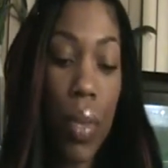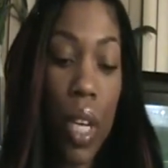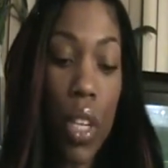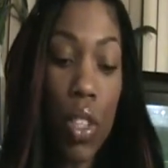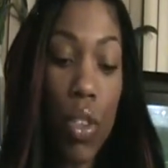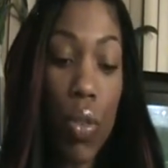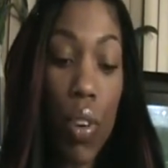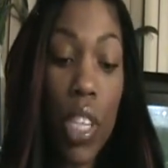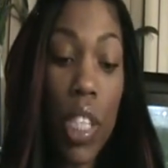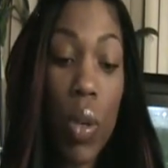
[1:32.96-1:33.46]

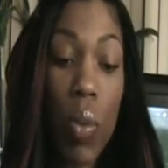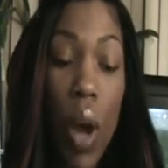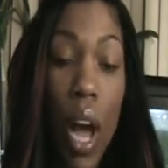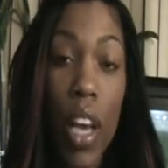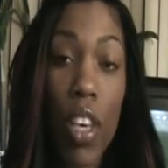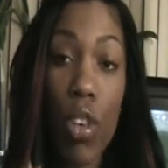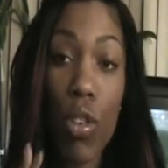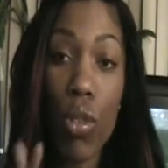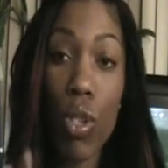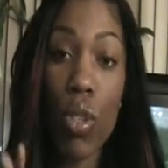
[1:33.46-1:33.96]
The reason why
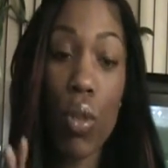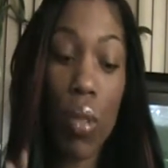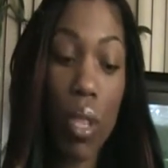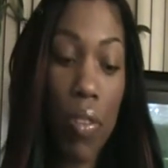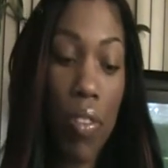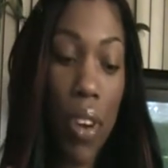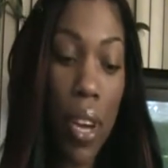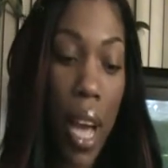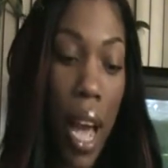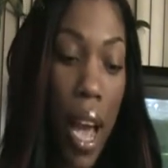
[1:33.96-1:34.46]
I use 2
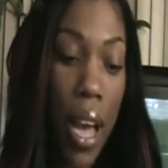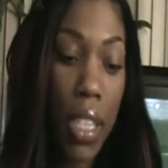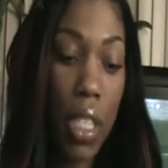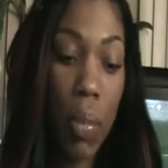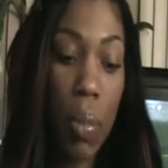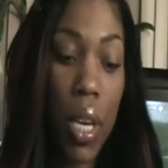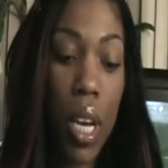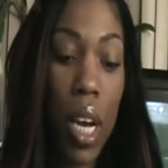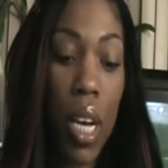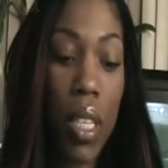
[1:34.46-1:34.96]
different kinds,
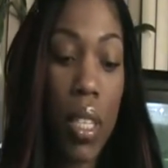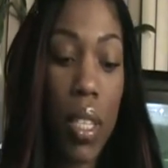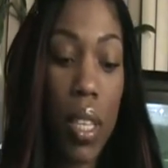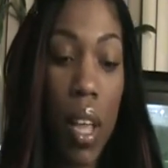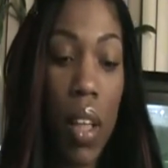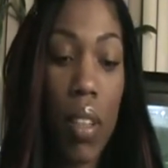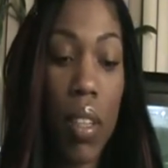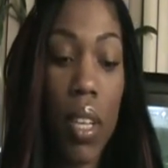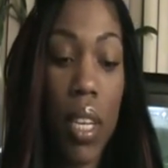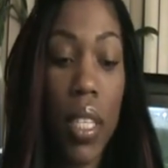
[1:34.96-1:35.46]
because
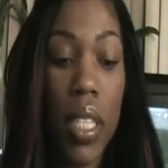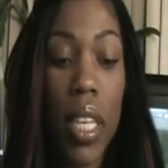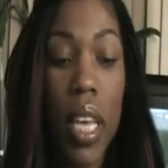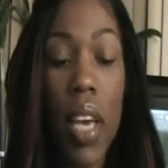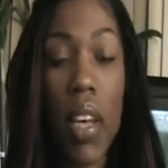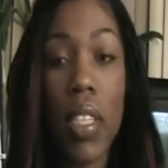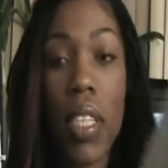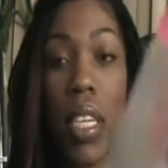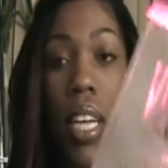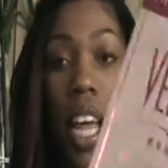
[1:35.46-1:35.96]
this
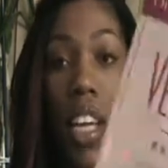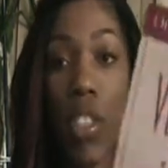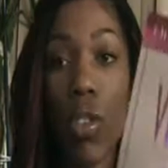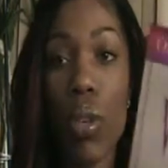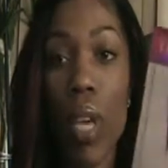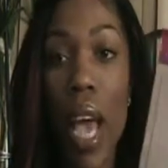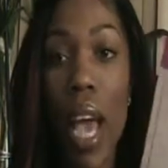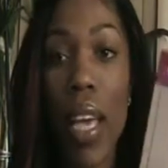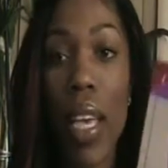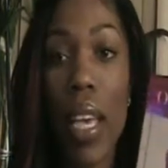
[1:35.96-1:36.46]
here is a natural
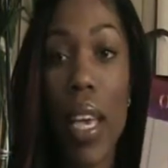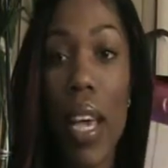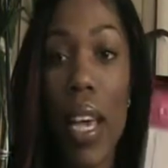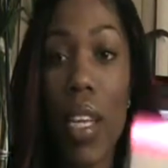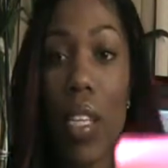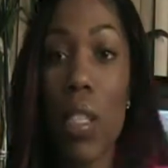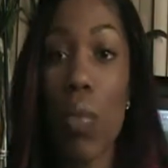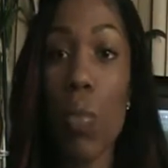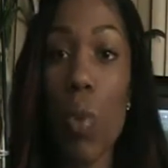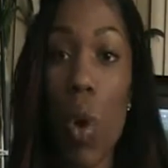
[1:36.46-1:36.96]
yaki, and
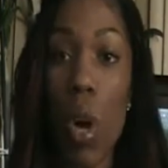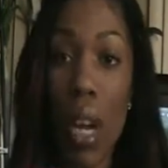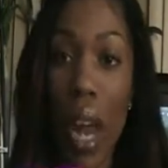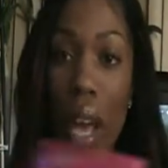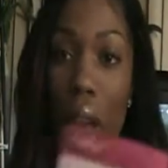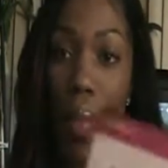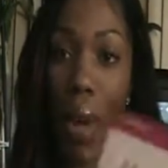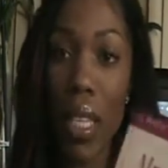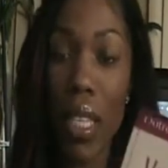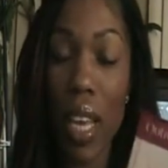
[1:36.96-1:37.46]
it's more
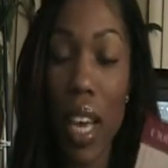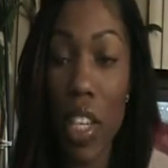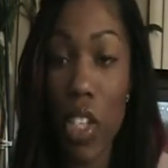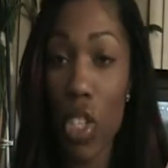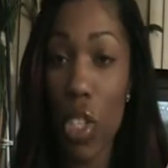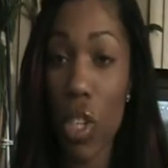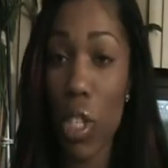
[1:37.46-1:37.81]
like my texture.